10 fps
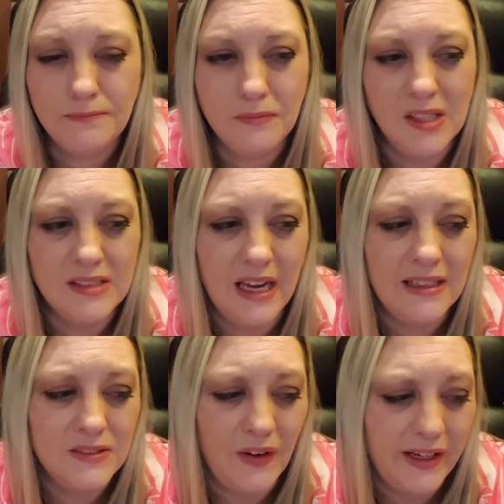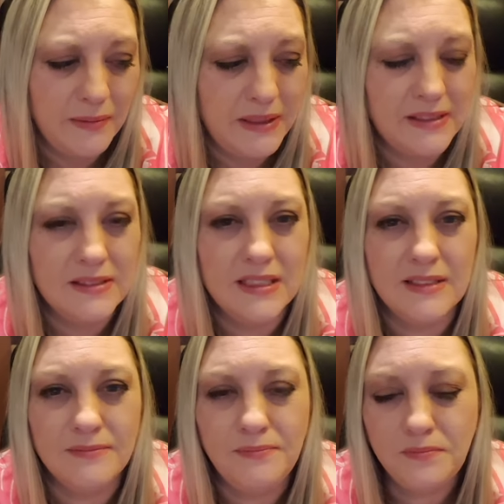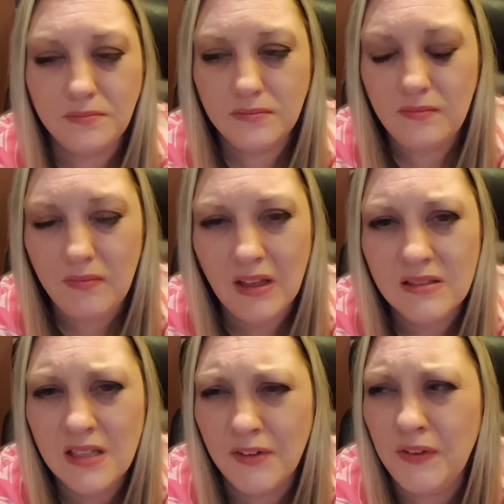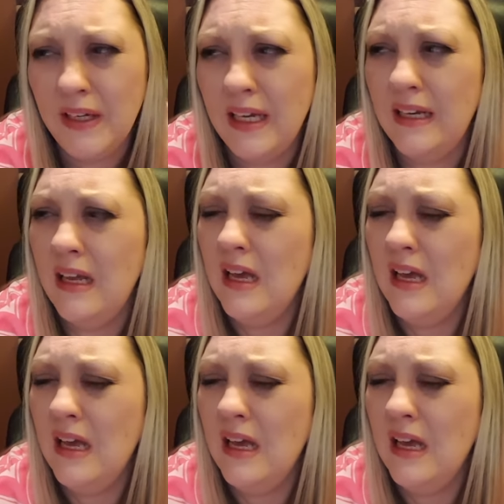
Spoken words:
because it has vitamins and stuff in it.